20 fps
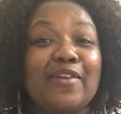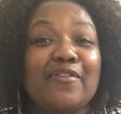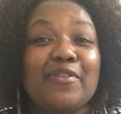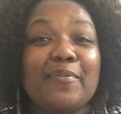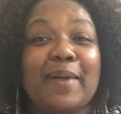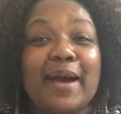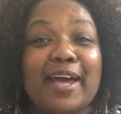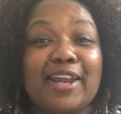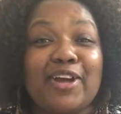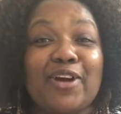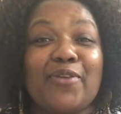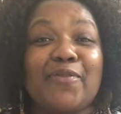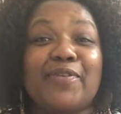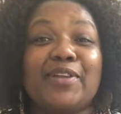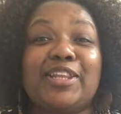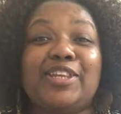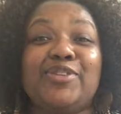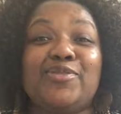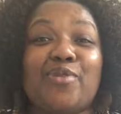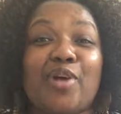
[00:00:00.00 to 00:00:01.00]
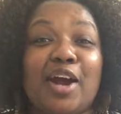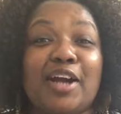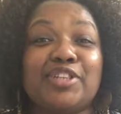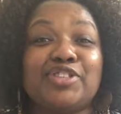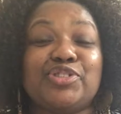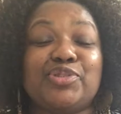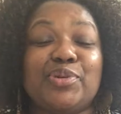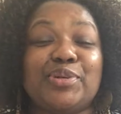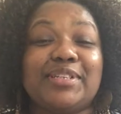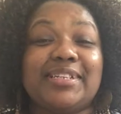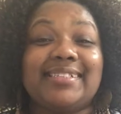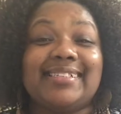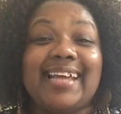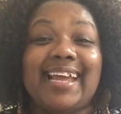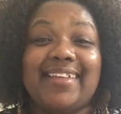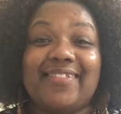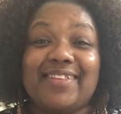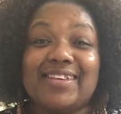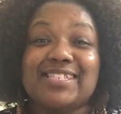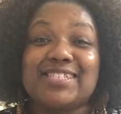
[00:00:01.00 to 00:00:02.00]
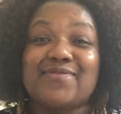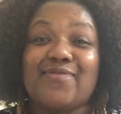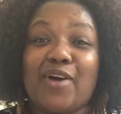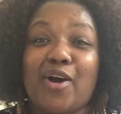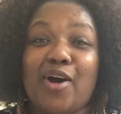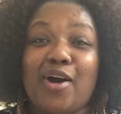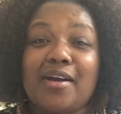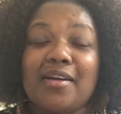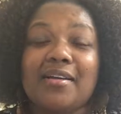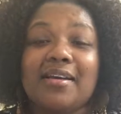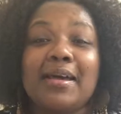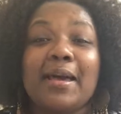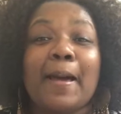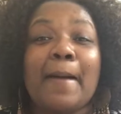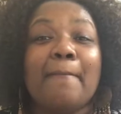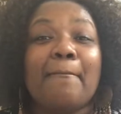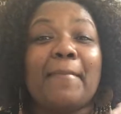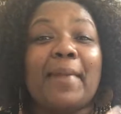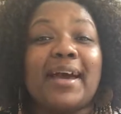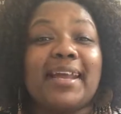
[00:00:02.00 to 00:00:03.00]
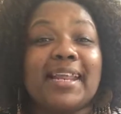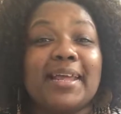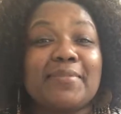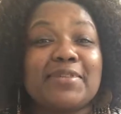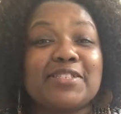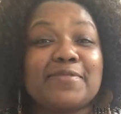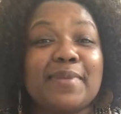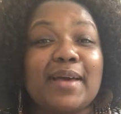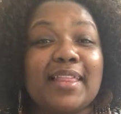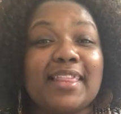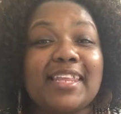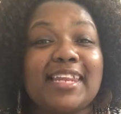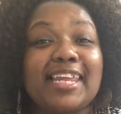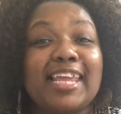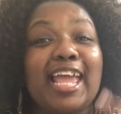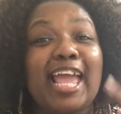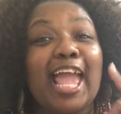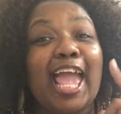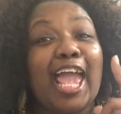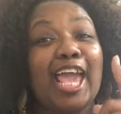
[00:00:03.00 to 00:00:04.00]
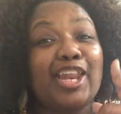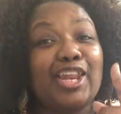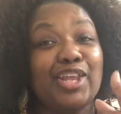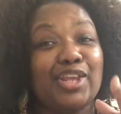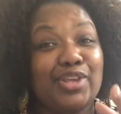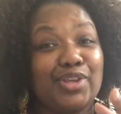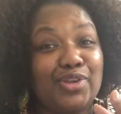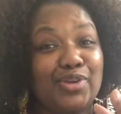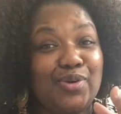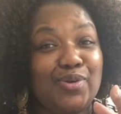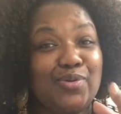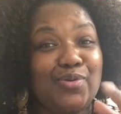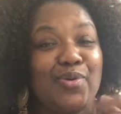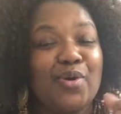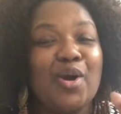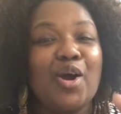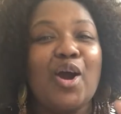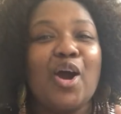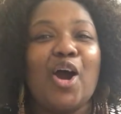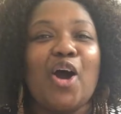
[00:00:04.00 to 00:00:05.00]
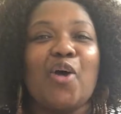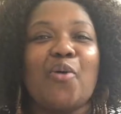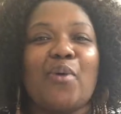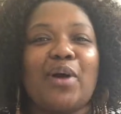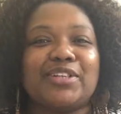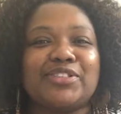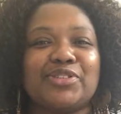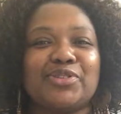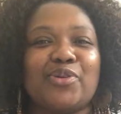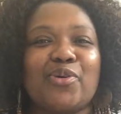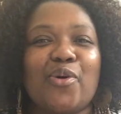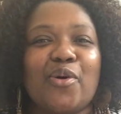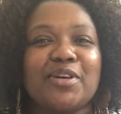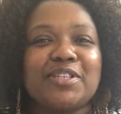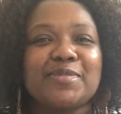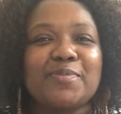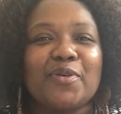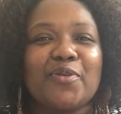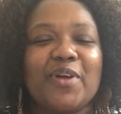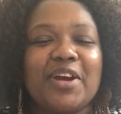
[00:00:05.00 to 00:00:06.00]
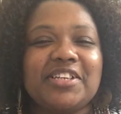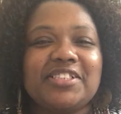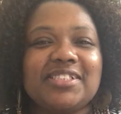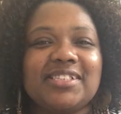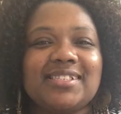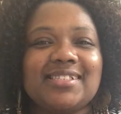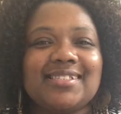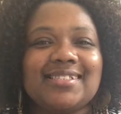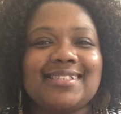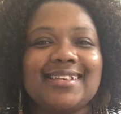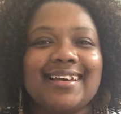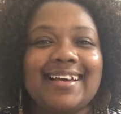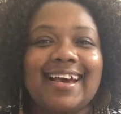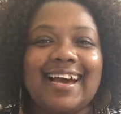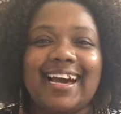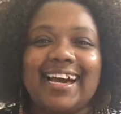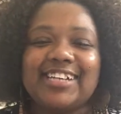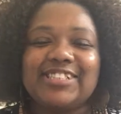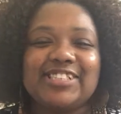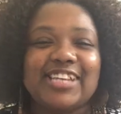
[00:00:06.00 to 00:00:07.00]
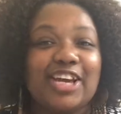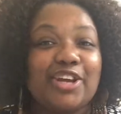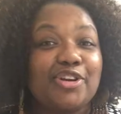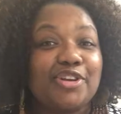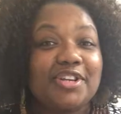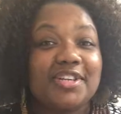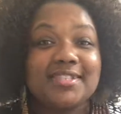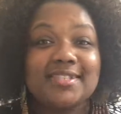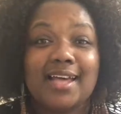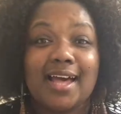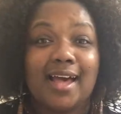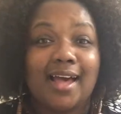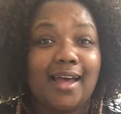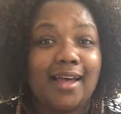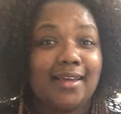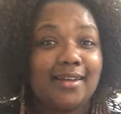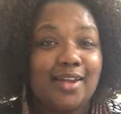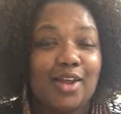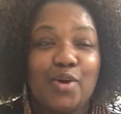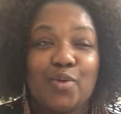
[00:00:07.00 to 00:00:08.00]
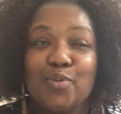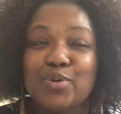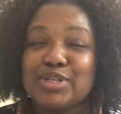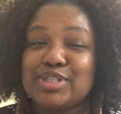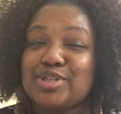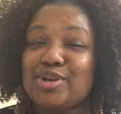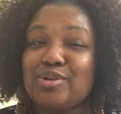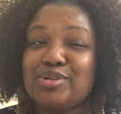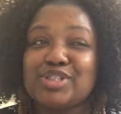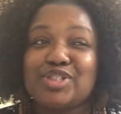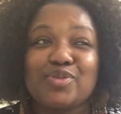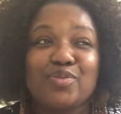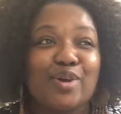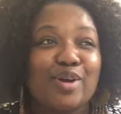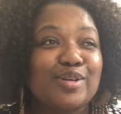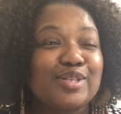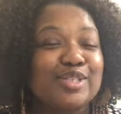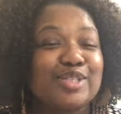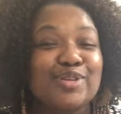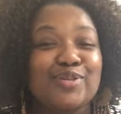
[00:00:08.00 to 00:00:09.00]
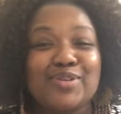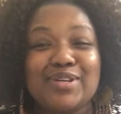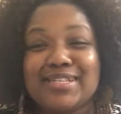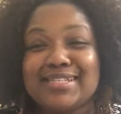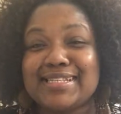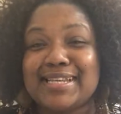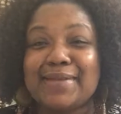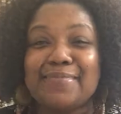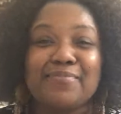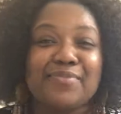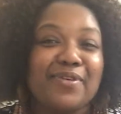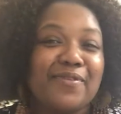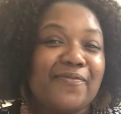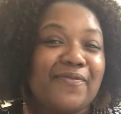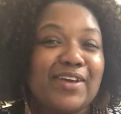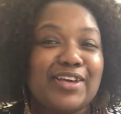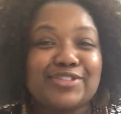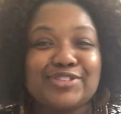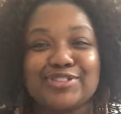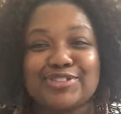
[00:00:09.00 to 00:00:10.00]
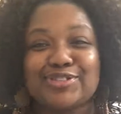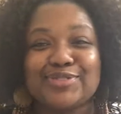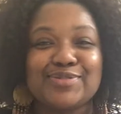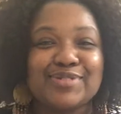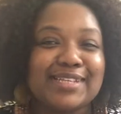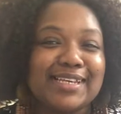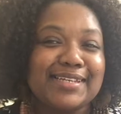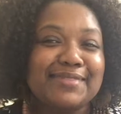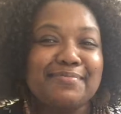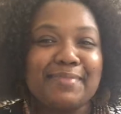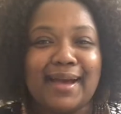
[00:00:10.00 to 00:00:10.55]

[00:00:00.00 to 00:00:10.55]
everybody. Hopefully, you are enjoying your day thus far. My name is Melanie, and you are watching Core Inspirations, a channel designed with social work students and professionals in